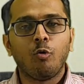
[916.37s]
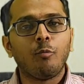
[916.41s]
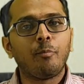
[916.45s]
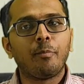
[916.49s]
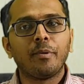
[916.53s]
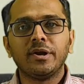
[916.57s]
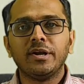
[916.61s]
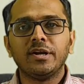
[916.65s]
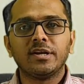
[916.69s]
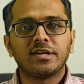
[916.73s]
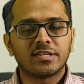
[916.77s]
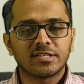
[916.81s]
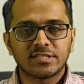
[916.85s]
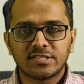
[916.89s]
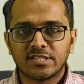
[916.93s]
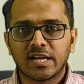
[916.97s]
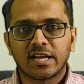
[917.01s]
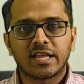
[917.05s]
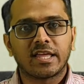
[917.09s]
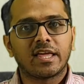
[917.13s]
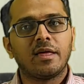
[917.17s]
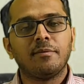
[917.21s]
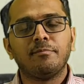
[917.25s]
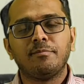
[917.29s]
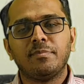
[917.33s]
open interest
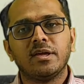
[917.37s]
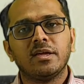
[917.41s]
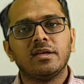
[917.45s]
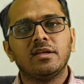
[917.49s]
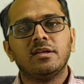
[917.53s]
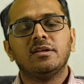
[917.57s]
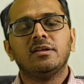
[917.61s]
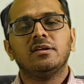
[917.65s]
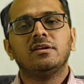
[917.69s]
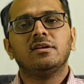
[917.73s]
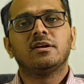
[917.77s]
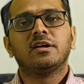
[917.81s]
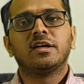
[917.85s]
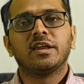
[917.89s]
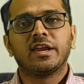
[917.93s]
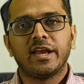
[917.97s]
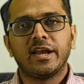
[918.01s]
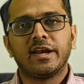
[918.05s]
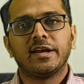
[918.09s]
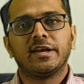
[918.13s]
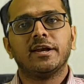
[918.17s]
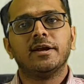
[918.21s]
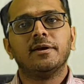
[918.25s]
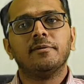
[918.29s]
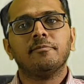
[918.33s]
that can be
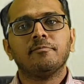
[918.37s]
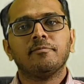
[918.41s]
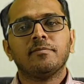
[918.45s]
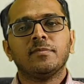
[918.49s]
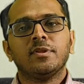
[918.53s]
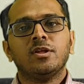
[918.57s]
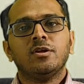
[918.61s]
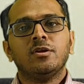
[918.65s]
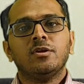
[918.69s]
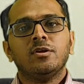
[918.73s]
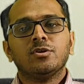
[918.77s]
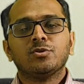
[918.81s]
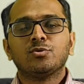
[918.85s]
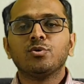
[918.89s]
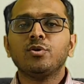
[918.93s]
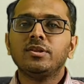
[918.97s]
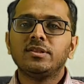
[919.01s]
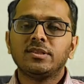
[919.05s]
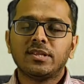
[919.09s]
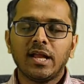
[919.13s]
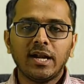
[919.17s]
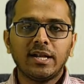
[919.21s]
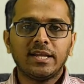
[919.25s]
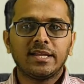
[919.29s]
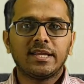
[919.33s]
created. So
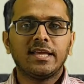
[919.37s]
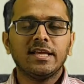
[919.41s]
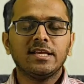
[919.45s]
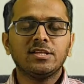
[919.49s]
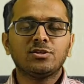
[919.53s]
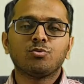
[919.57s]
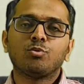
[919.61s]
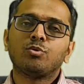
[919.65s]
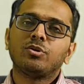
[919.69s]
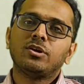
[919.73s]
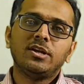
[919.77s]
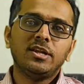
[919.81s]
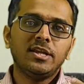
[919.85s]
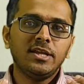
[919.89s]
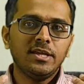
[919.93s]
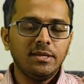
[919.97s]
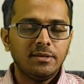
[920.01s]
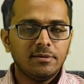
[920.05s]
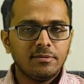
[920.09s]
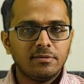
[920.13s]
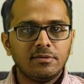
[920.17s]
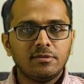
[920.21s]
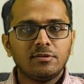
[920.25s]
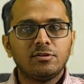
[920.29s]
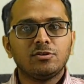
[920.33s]
in that case,
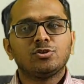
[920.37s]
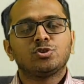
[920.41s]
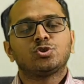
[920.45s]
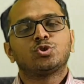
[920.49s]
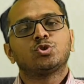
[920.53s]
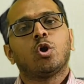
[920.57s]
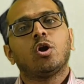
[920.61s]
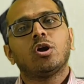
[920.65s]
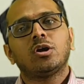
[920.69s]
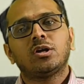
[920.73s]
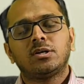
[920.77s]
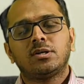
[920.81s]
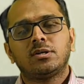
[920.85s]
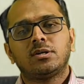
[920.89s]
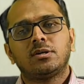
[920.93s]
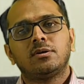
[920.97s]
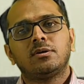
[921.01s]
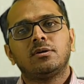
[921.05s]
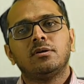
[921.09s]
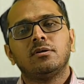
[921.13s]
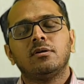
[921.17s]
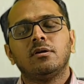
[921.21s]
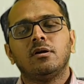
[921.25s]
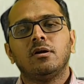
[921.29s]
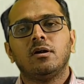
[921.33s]
only short
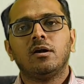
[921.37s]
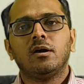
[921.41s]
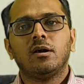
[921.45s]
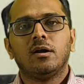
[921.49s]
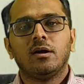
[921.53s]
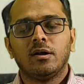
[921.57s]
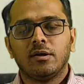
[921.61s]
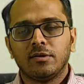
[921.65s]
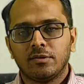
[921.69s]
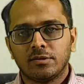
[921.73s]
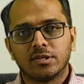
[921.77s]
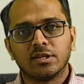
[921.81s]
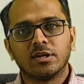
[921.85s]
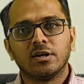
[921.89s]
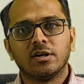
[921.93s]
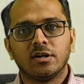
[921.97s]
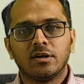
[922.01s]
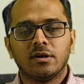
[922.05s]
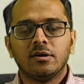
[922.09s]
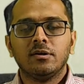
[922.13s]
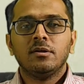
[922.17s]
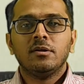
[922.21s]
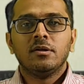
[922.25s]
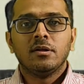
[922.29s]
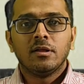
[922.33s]

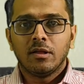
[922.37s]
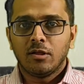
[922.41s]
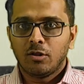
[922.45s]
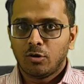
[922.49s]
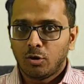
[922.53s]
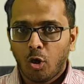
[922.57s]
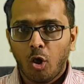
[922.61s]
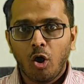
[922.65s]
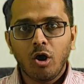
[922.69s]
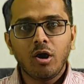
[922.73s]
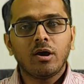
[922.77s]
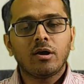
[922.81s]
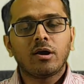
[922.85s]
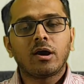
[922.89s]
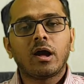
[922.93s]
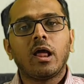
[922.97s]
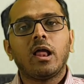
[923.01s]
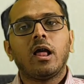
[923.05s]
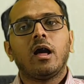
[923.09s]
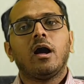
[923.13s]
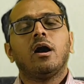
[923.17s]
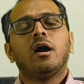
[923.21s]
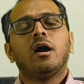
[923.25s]
the long